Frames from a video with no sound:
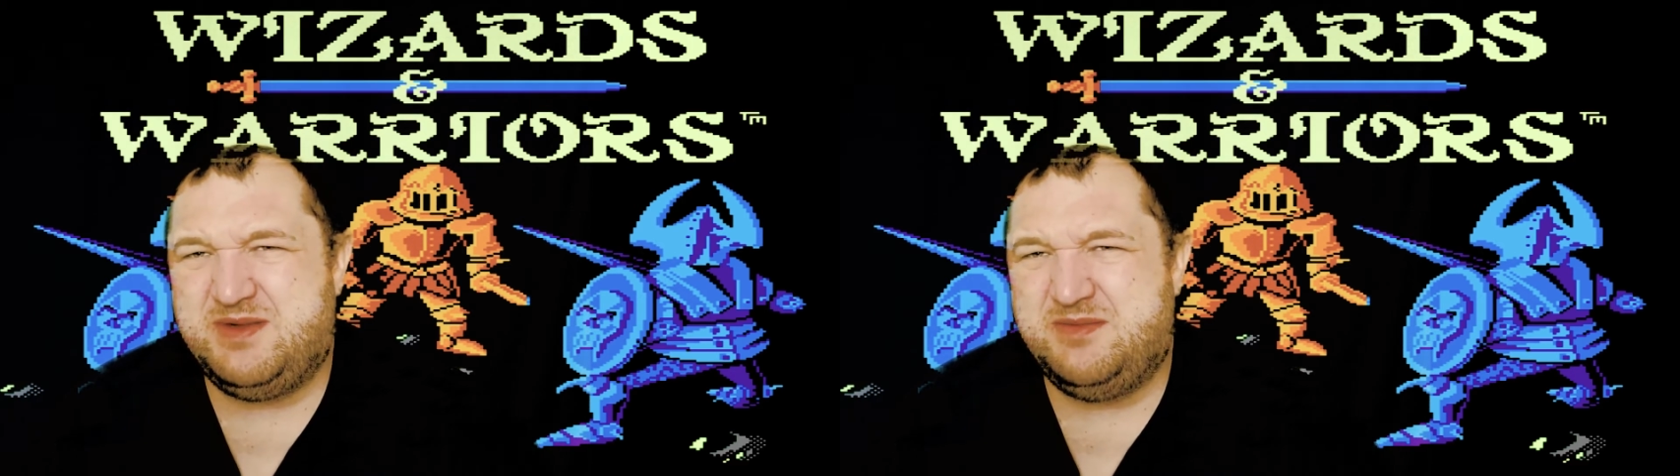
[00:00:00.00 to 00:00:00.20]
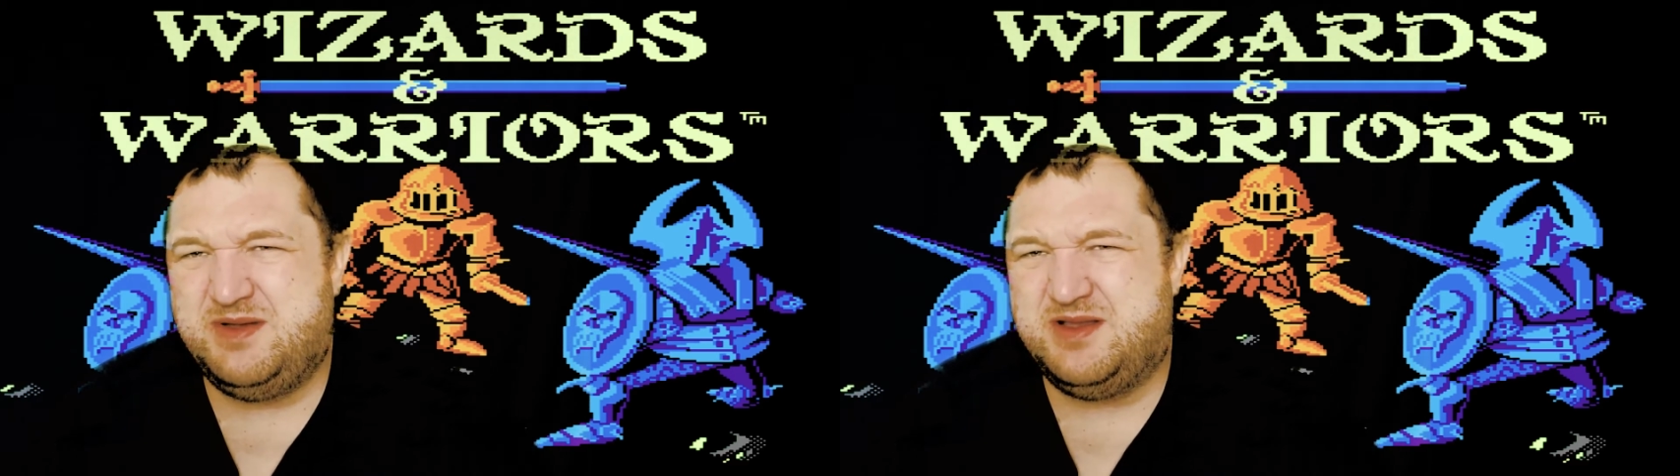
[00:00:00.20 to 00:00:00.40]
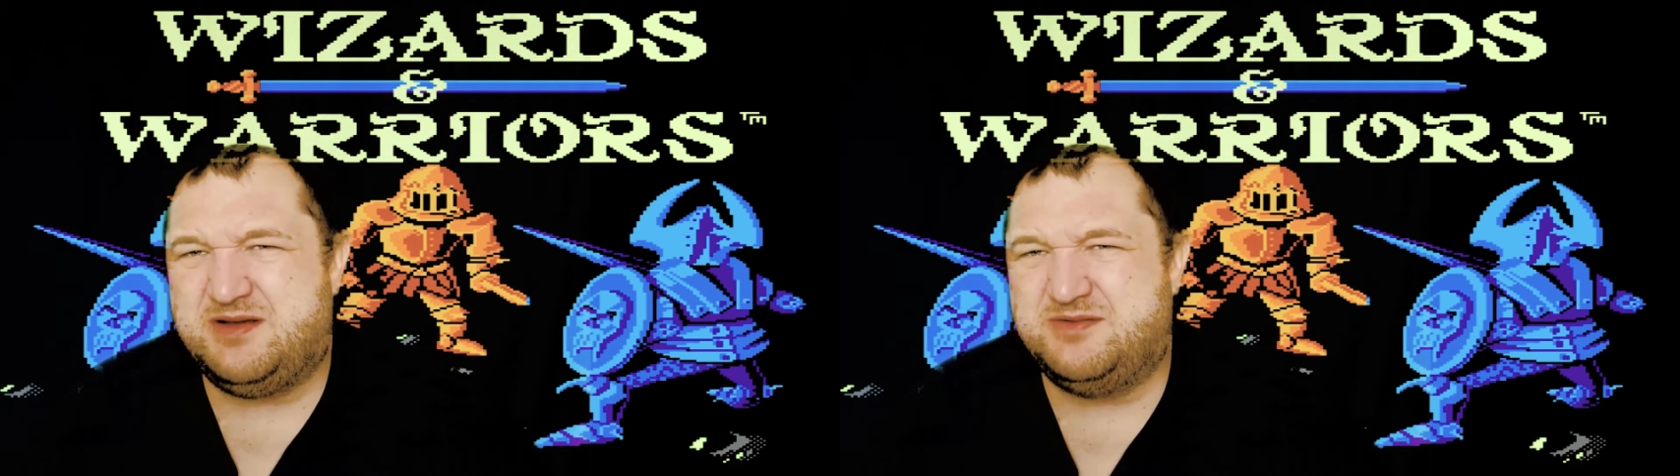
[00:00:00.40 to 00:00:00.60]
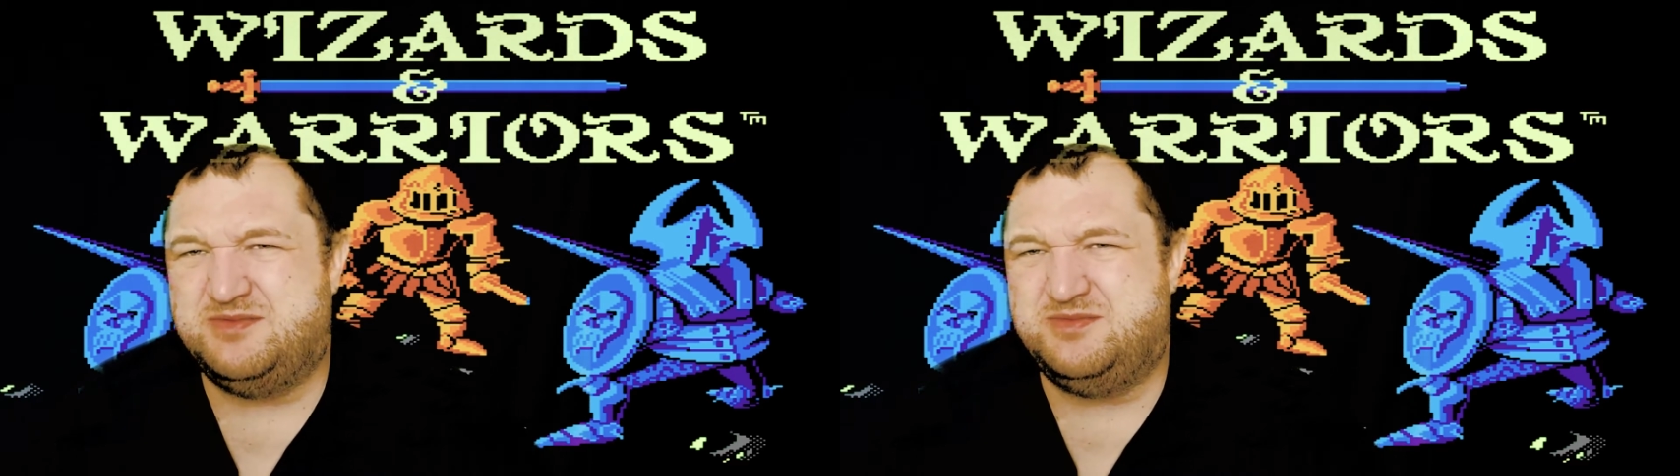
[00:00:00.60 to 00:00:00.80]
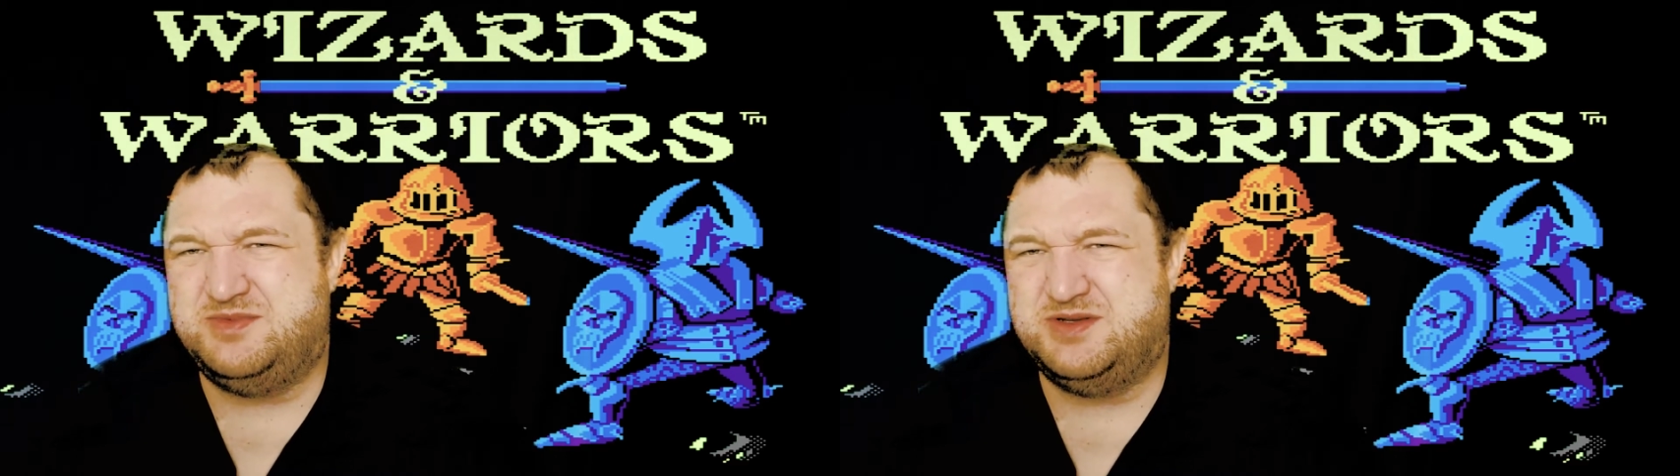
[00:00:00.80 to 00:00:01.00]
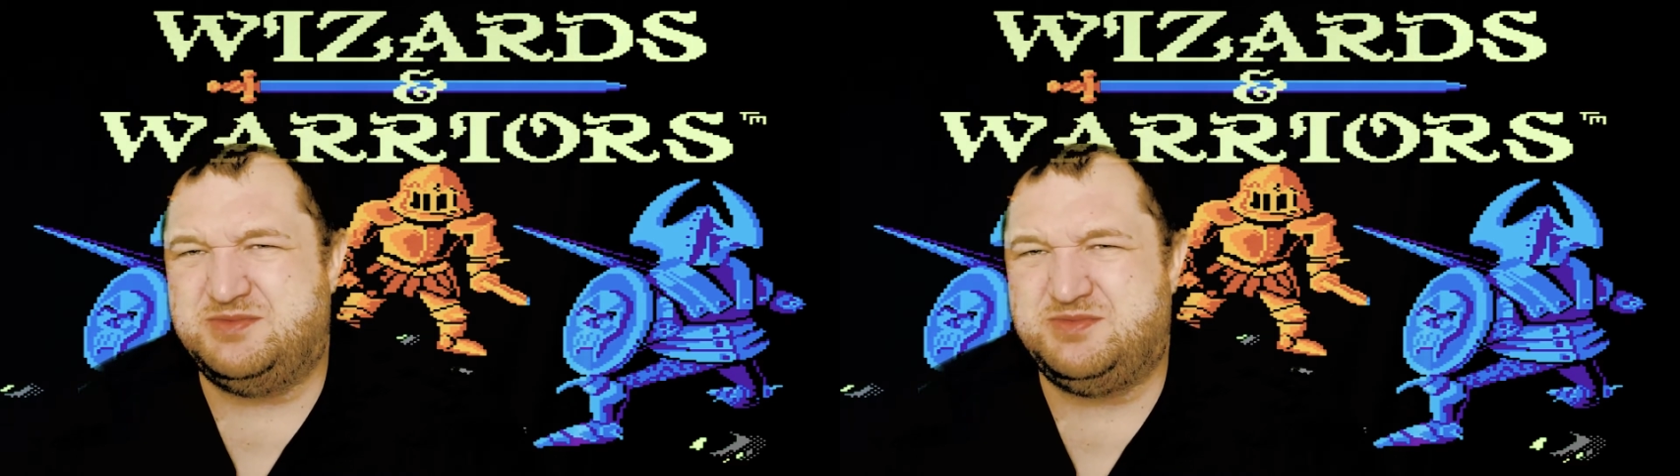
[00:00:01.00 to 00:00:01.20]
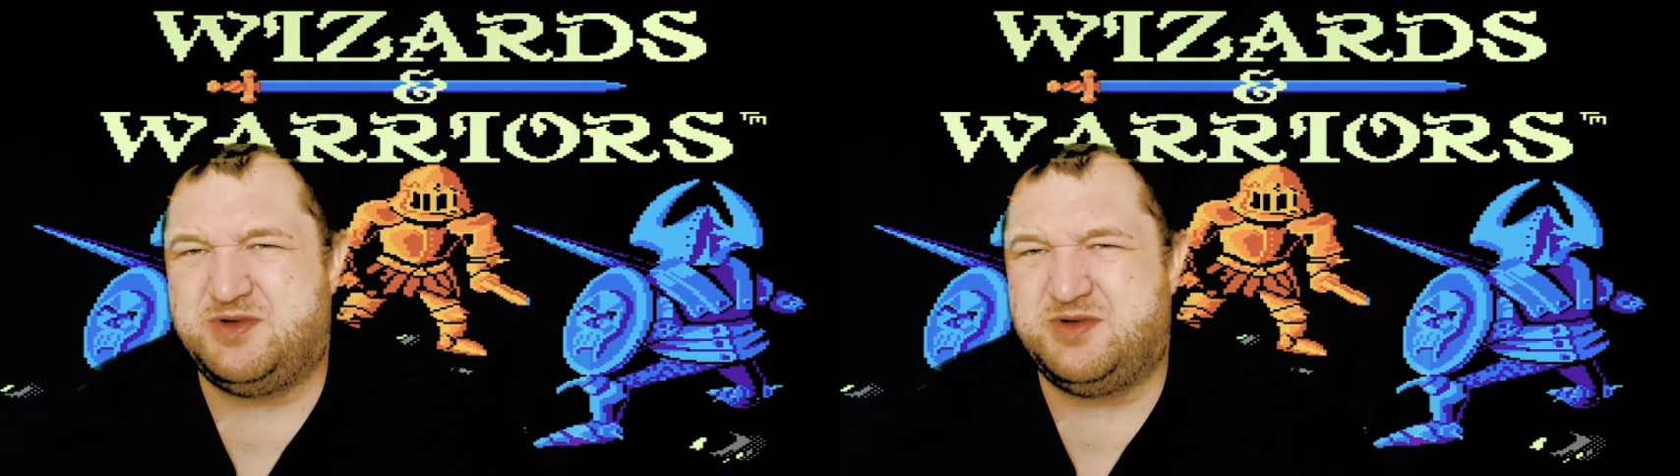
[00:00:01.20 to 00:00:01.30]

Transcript: Maybe they'll just